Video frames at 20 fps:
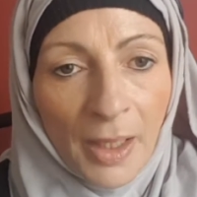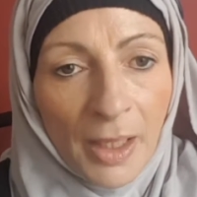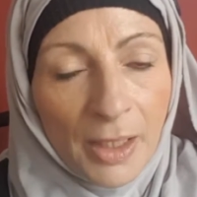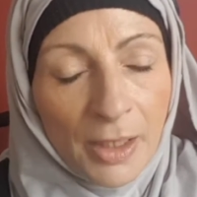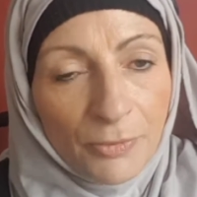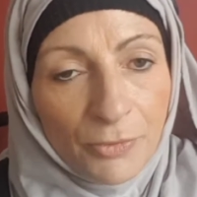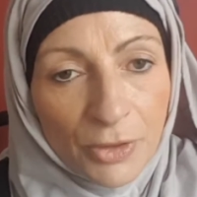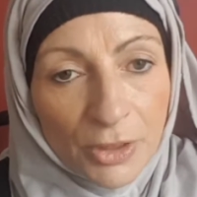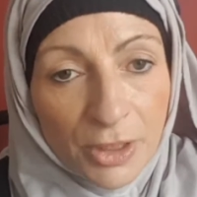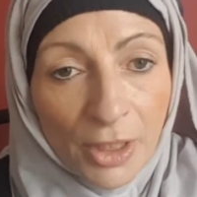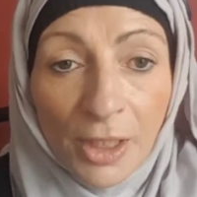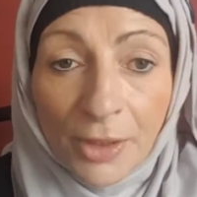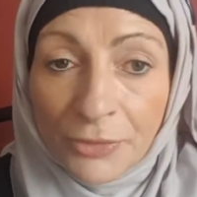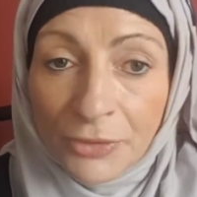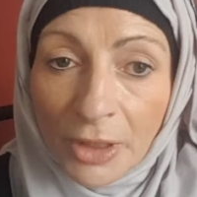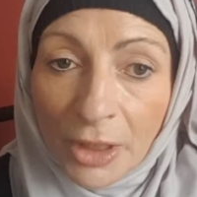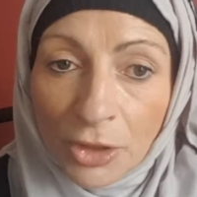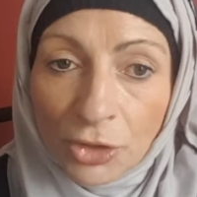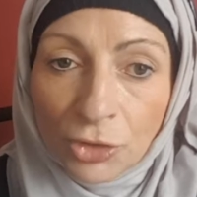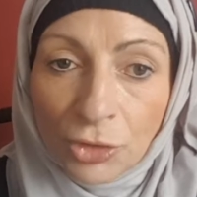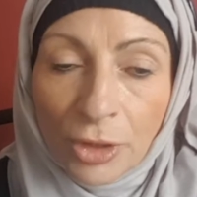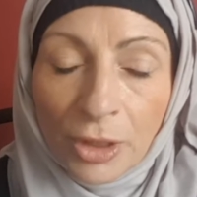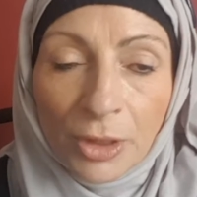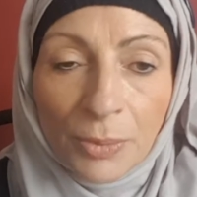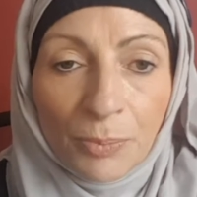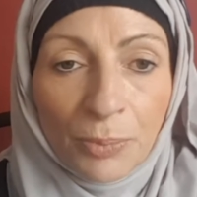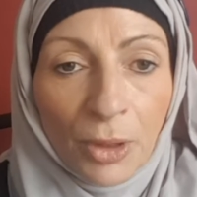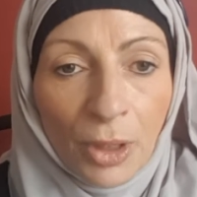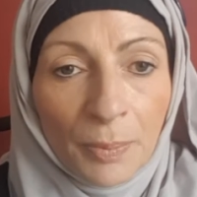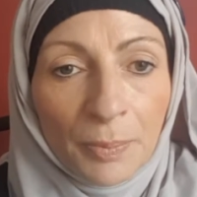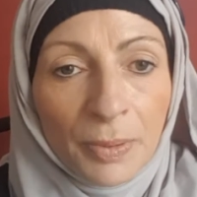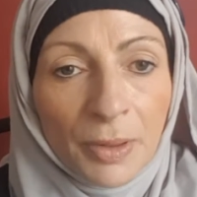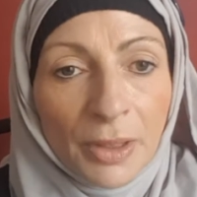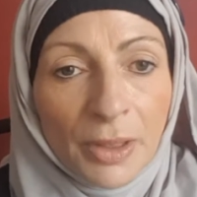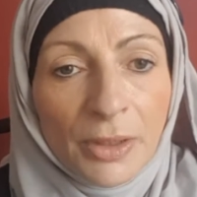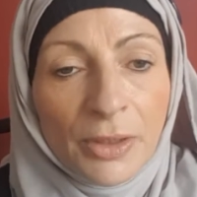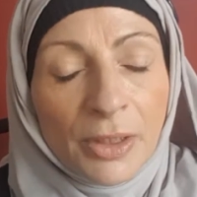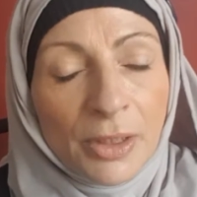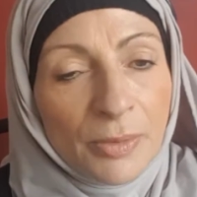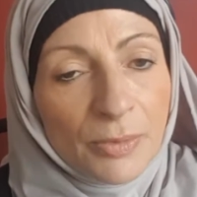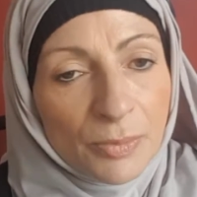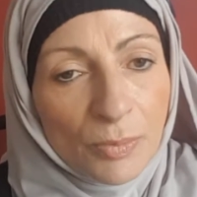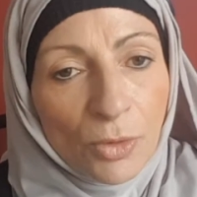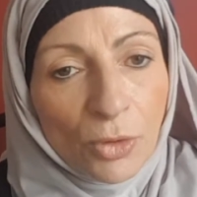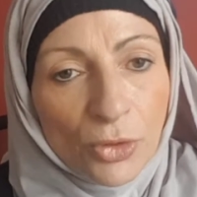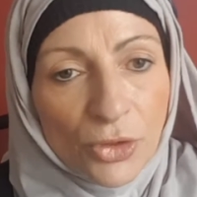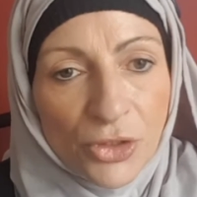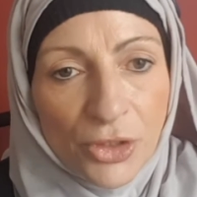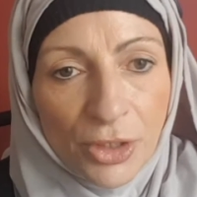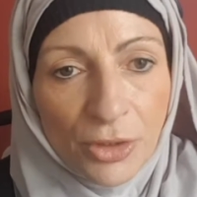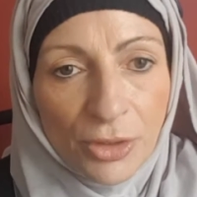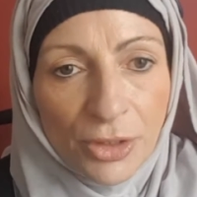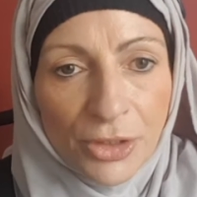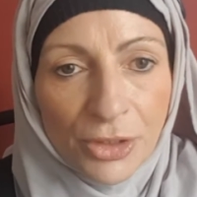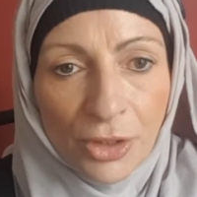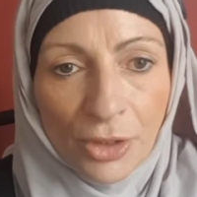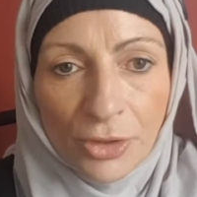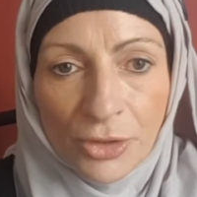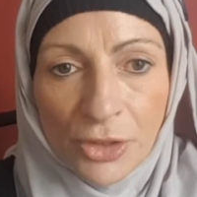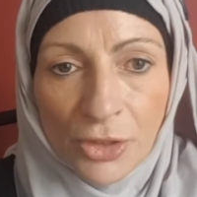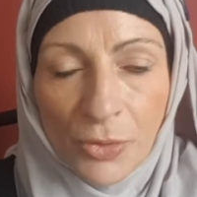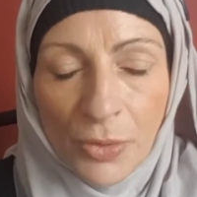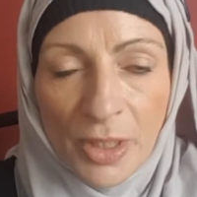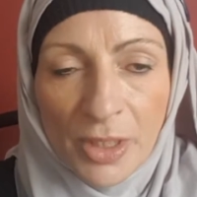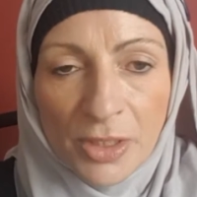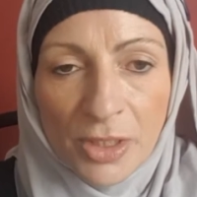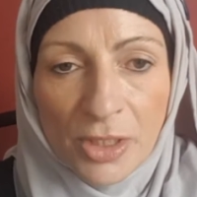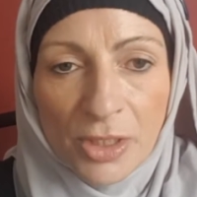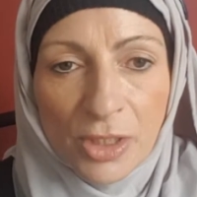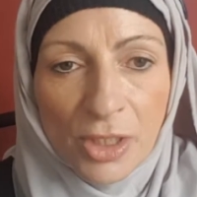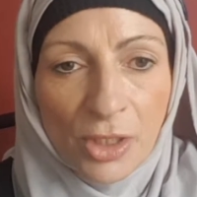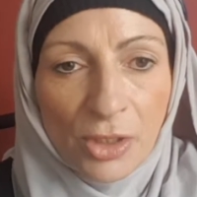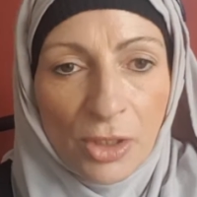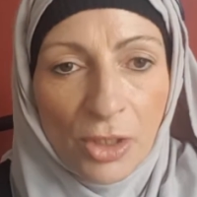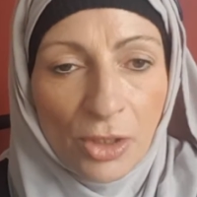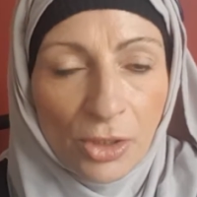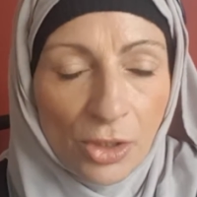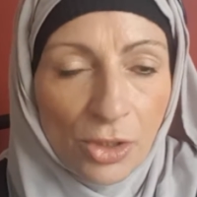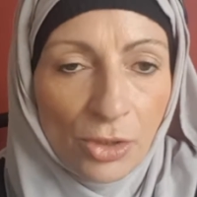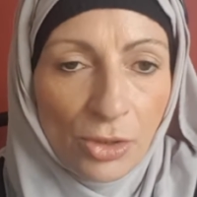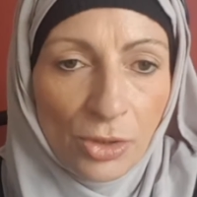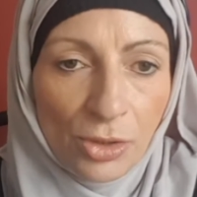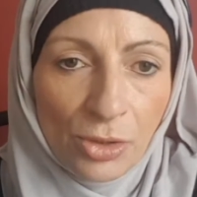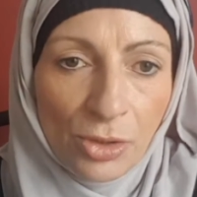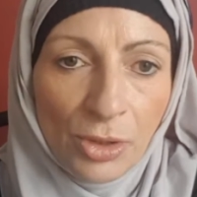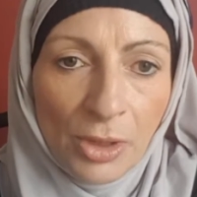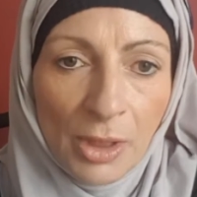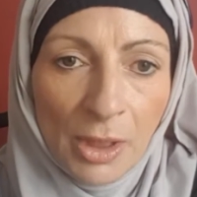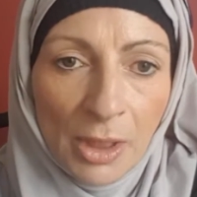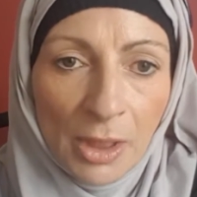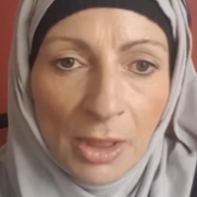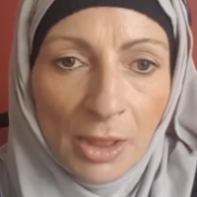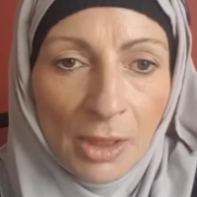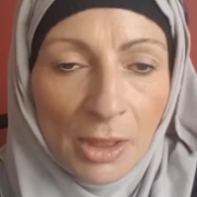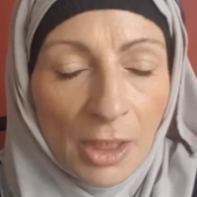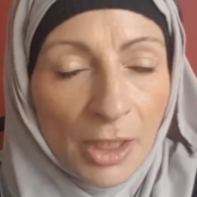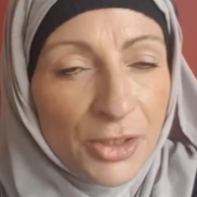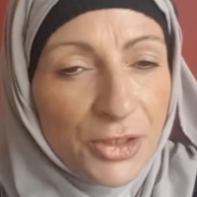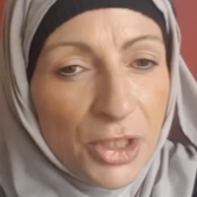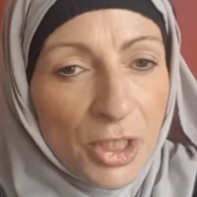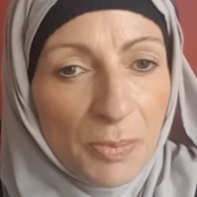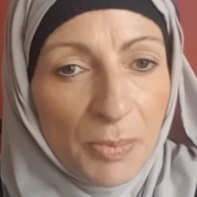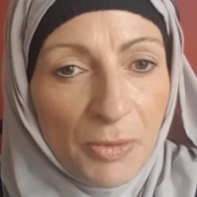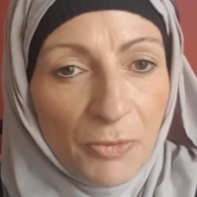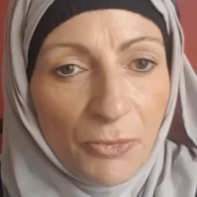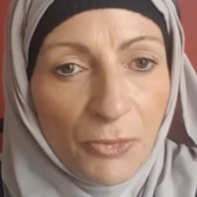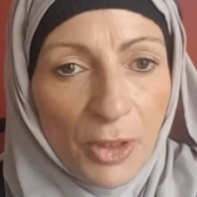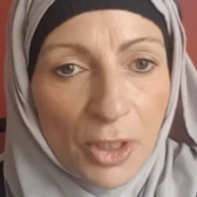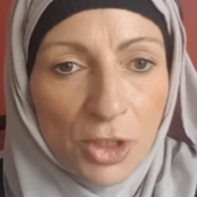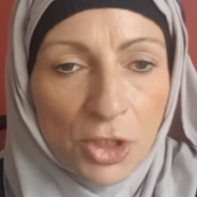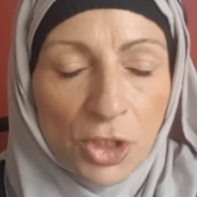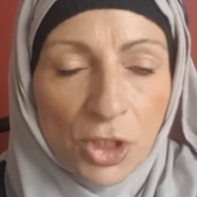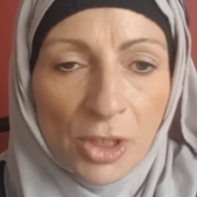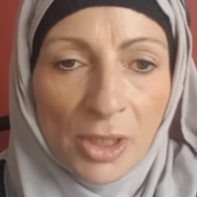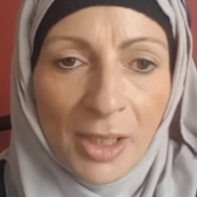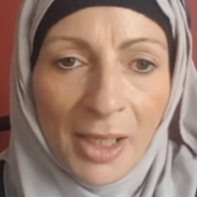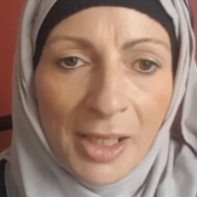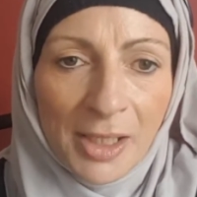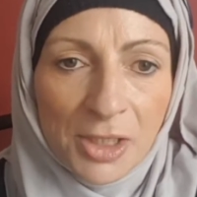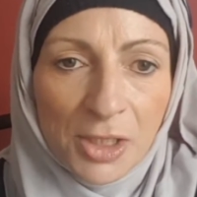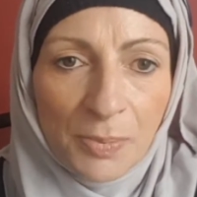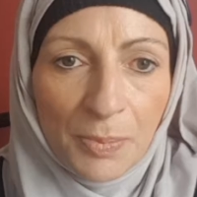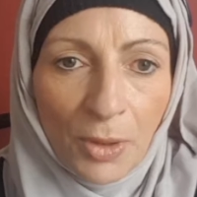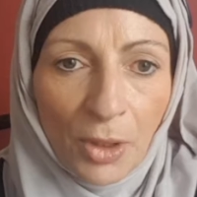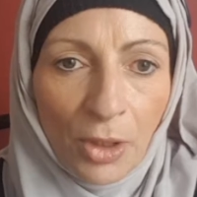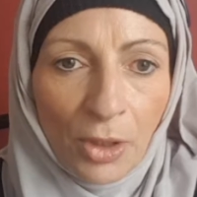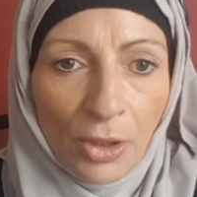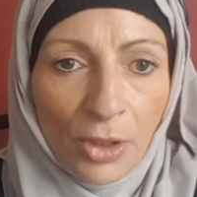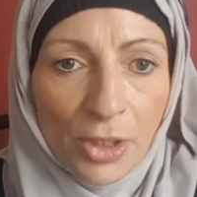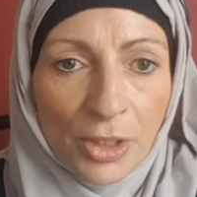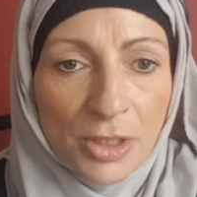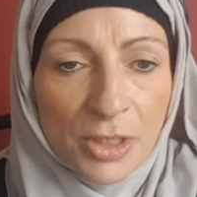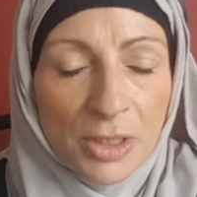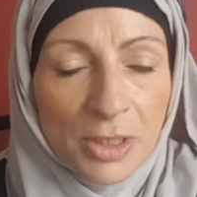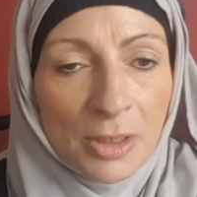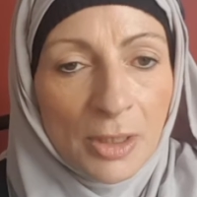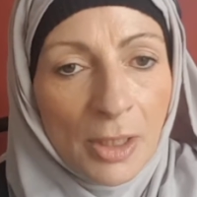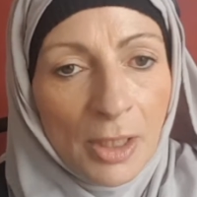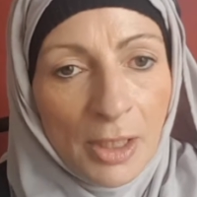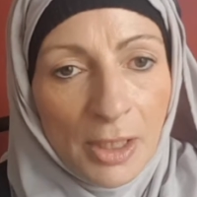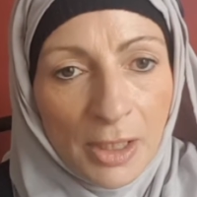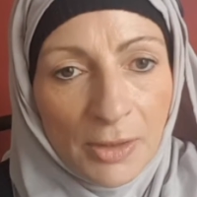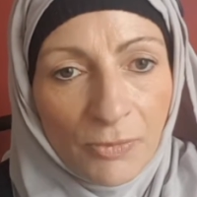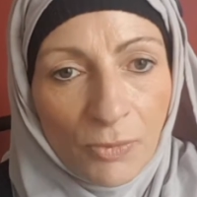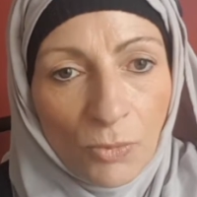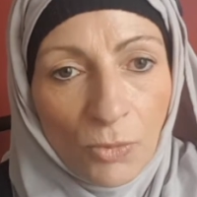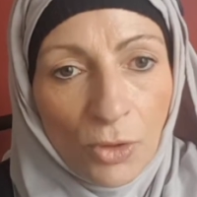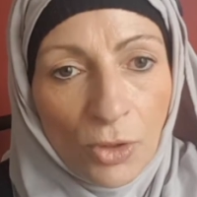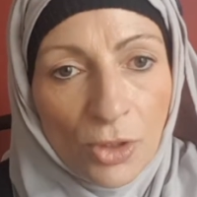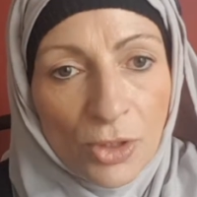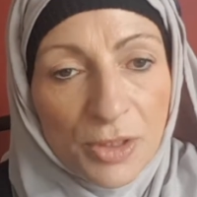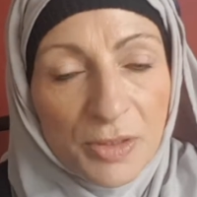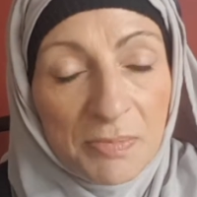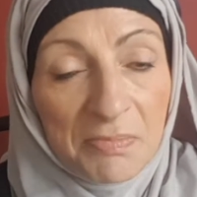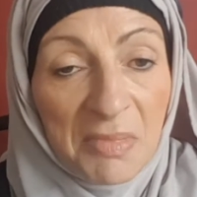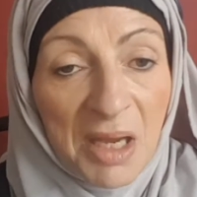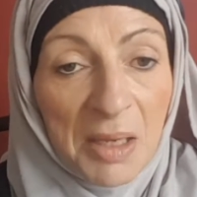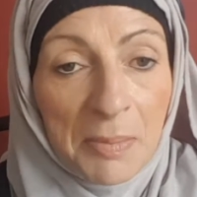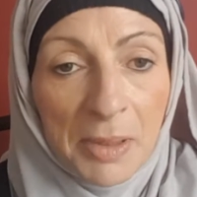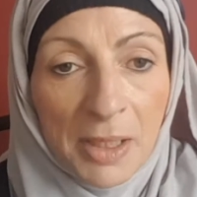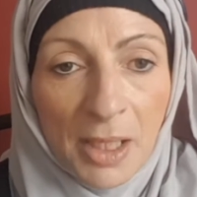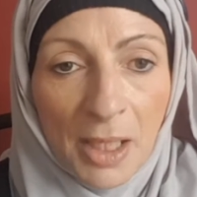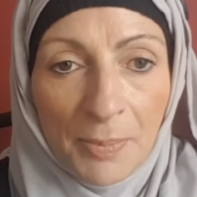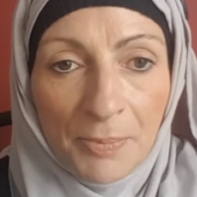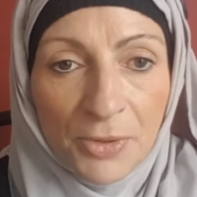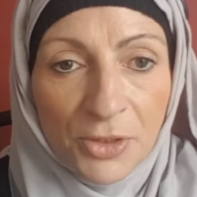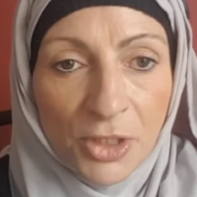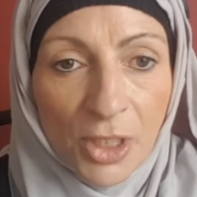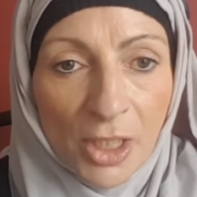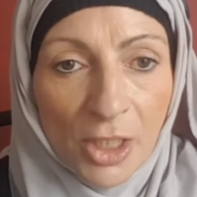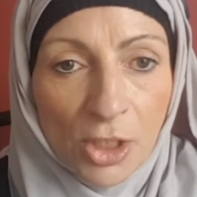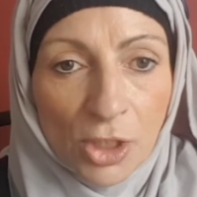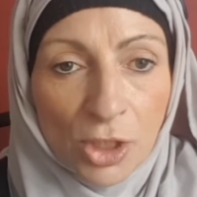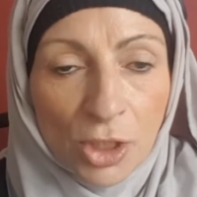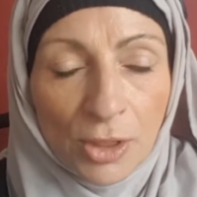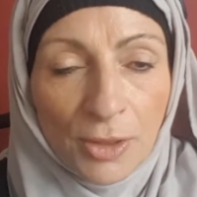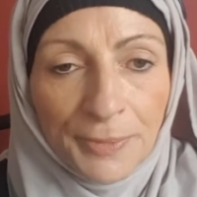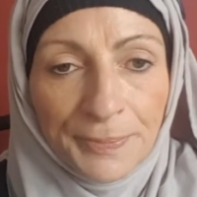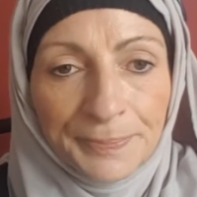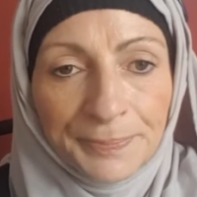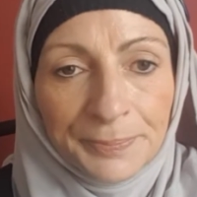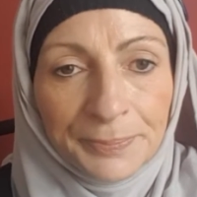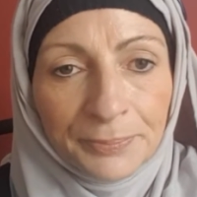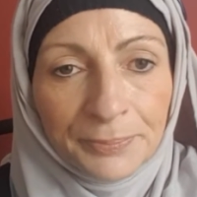And if it's left untreated properly, then more serious consequences can occur, like deep infection, antibiotics, and even worse, maybe amputation.